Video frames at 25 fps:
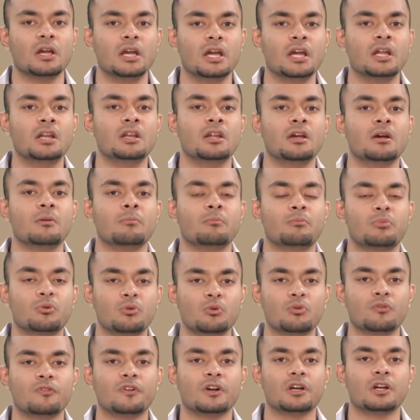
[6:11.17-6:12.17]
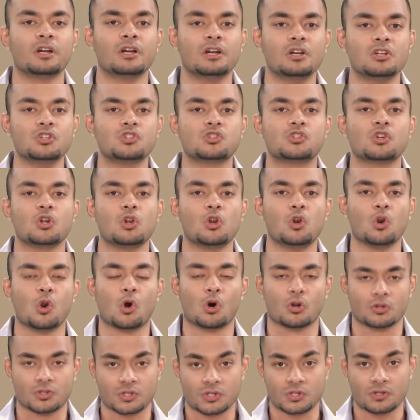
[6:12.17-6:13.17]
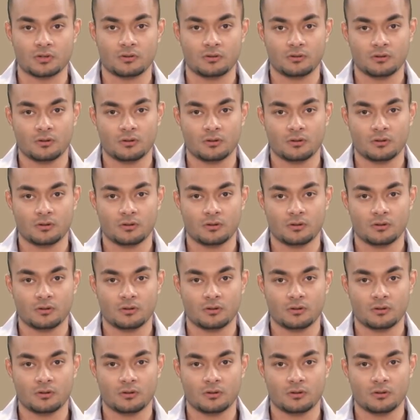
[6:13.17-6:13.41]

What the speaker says: in improving his lot.